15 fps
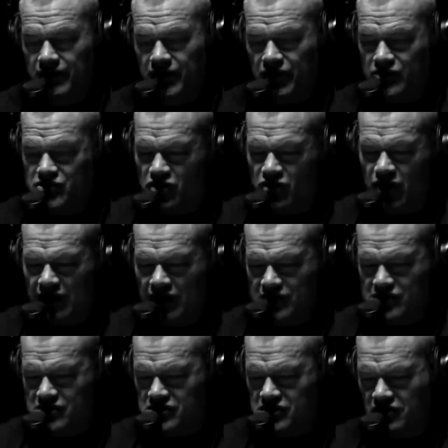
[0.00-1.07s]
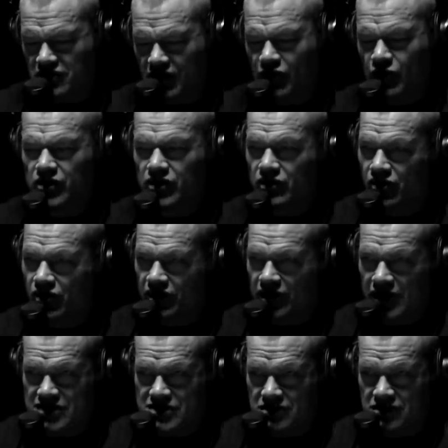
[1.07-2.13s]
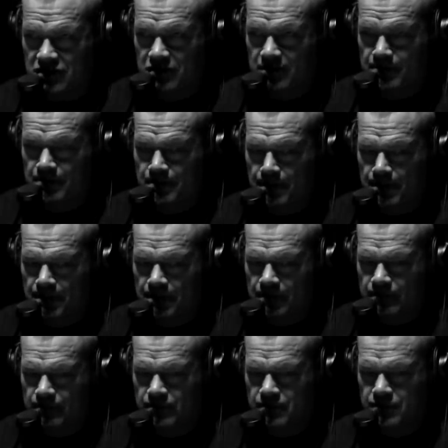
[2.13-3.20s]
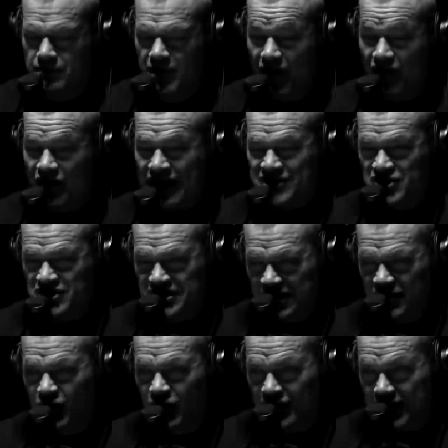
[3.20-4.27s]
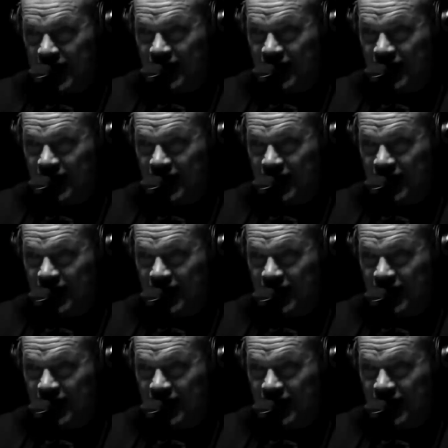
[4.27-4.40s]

And those are great lessons. I love it when you learn a lesson that you didn't really